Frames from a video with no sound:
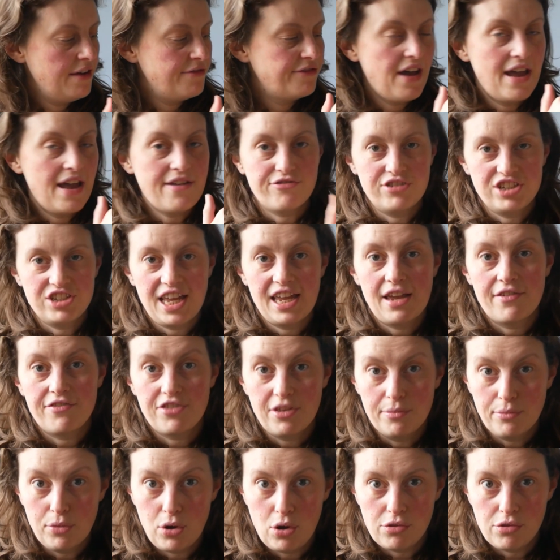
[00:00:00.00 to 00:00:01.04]
for every day of
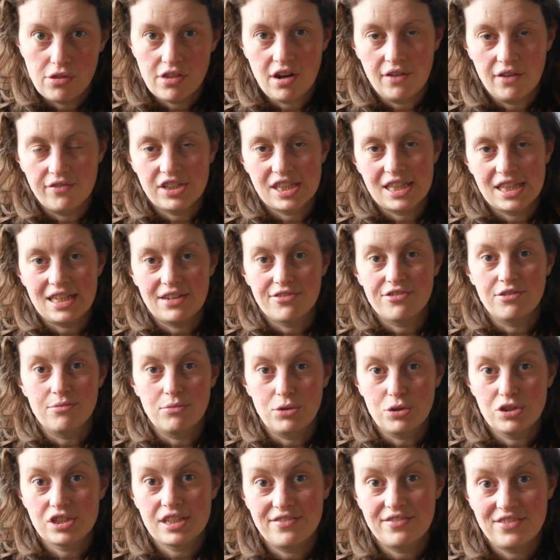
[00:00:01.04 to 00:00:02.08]
the month, and obviously different
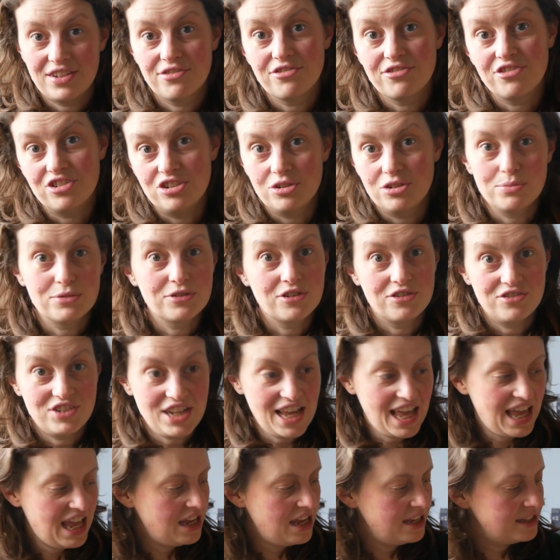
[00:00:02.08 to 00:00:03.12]
months have different number of
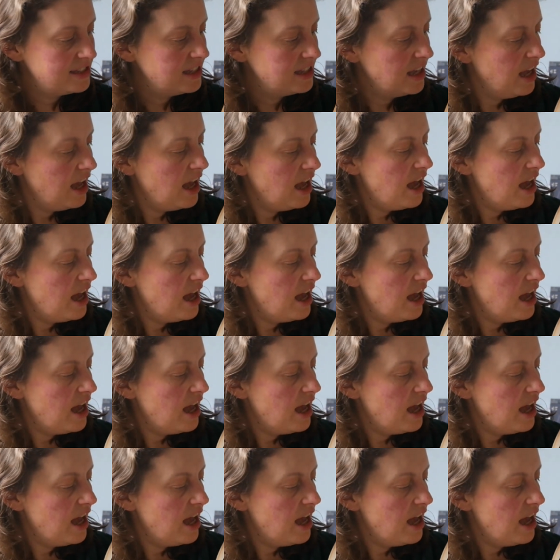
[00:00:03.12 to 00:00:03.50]
days.